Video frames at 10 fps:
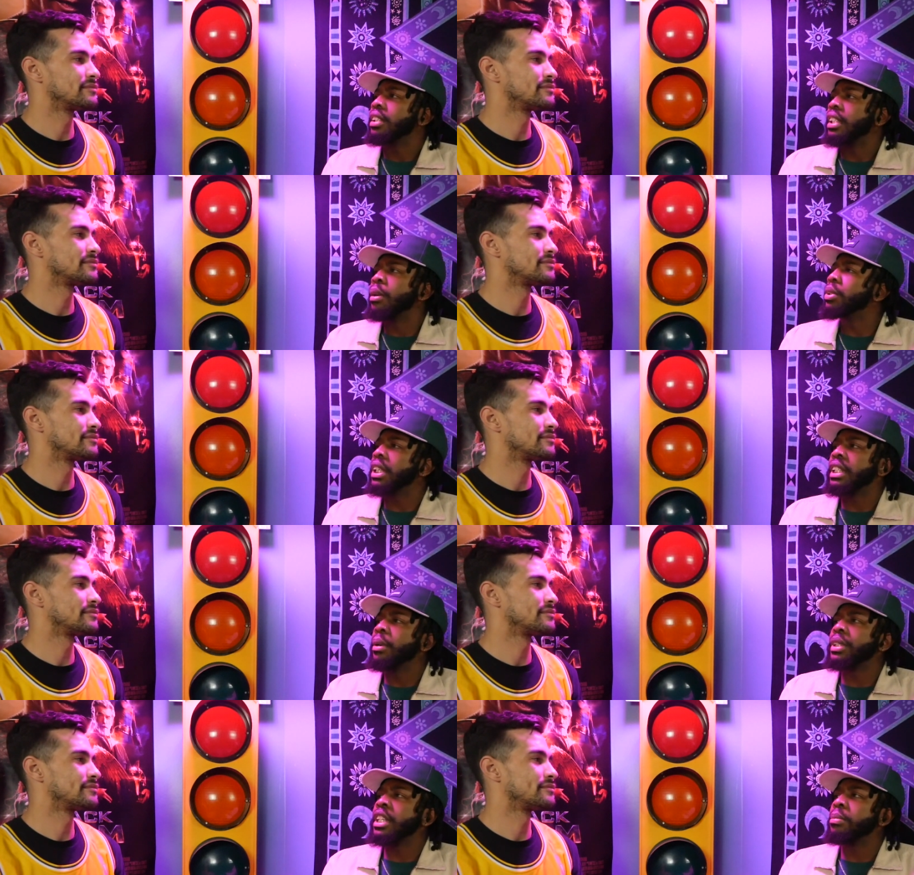Speaker 1: They was they
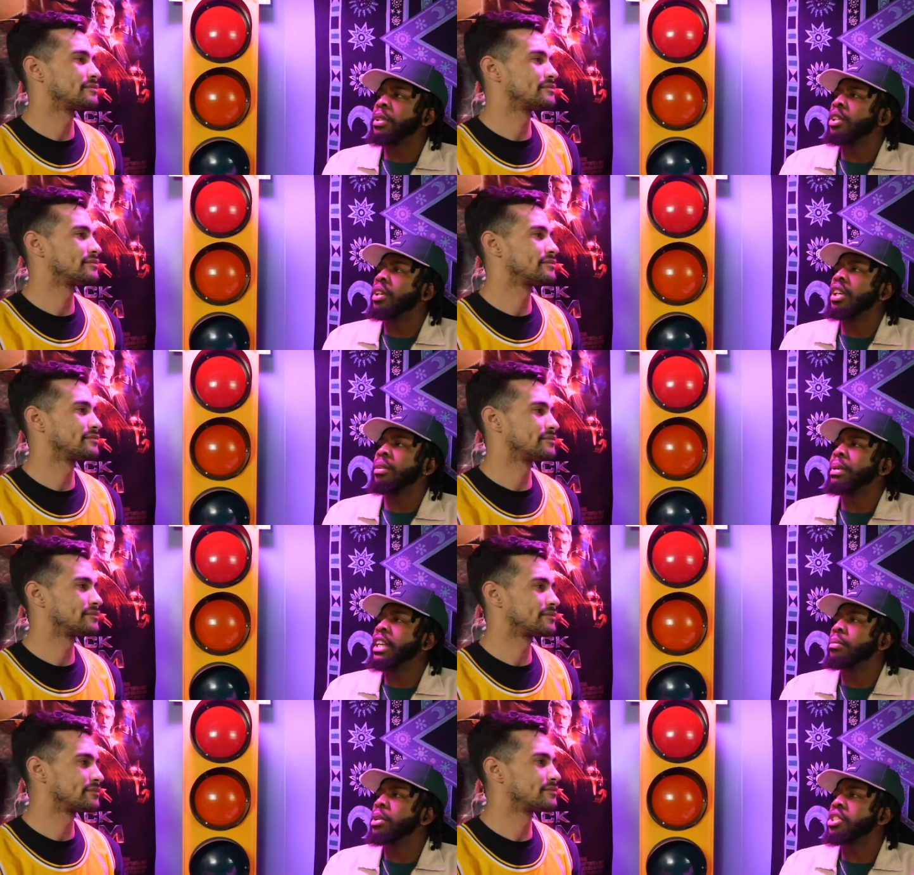was independent. You know, uh, Benny
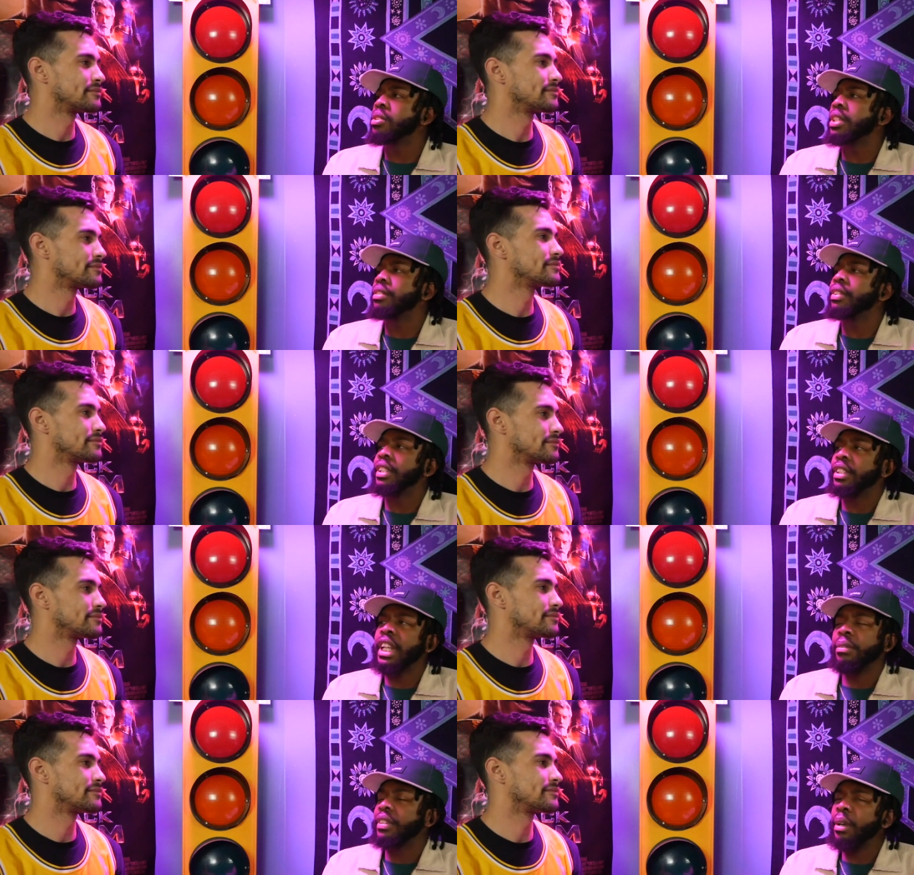the Butcher, and
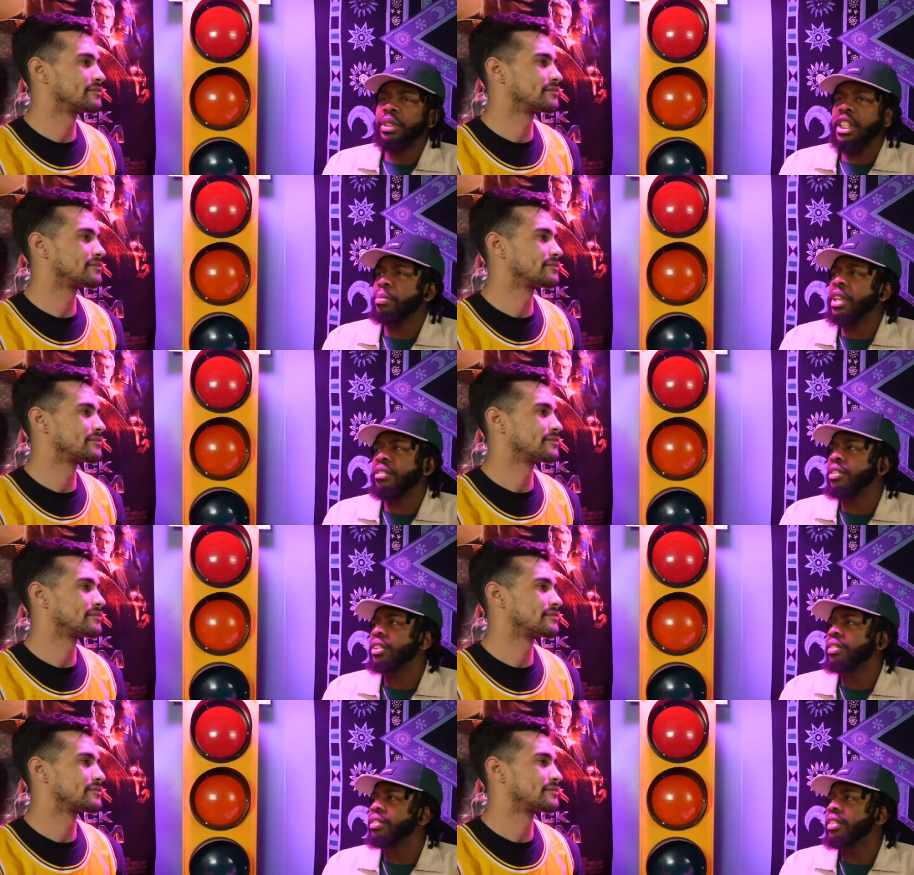they they was independent
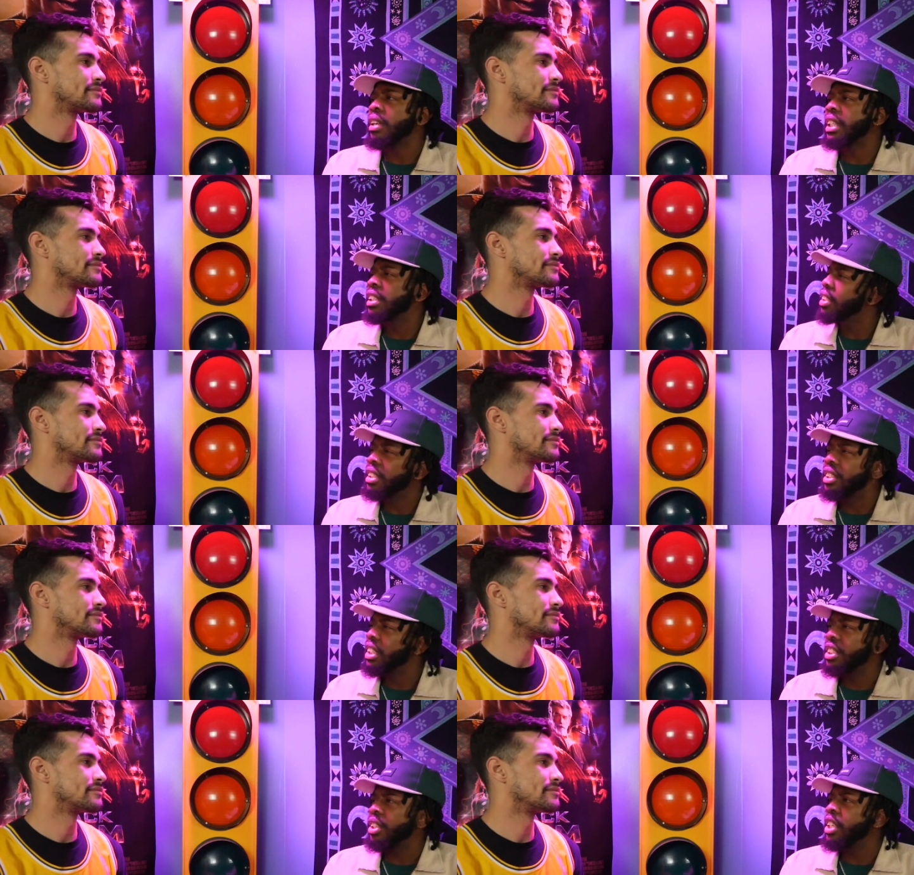for I think I
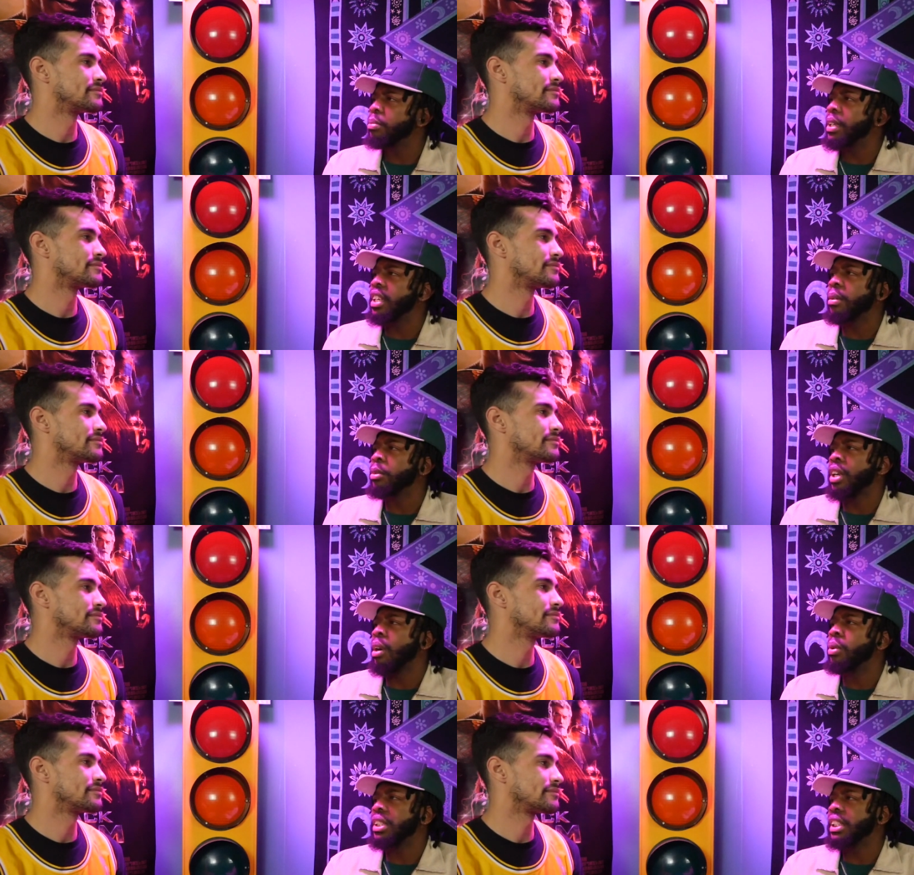think still independent. I want I
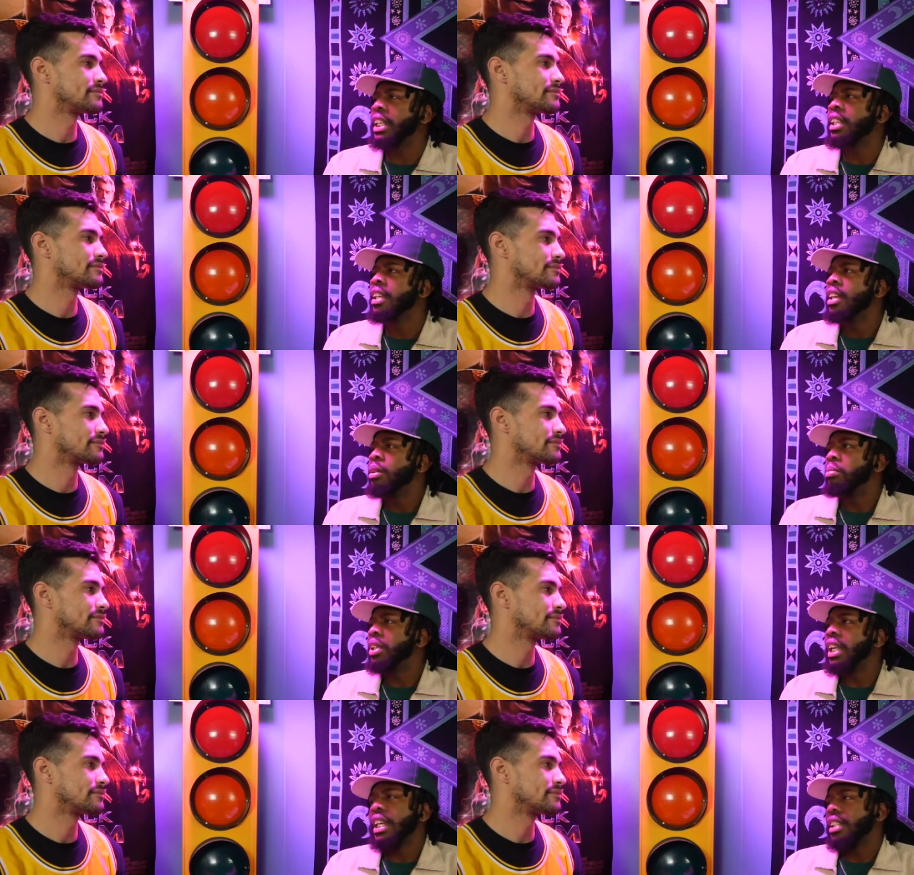want to say, but
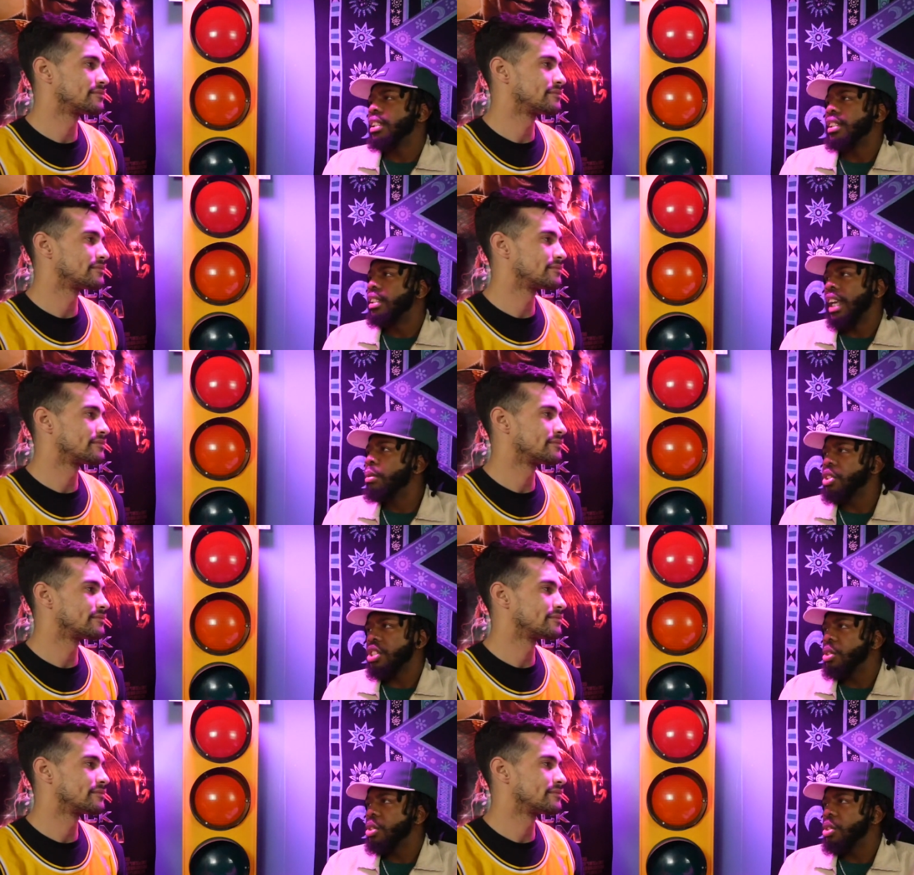like they was just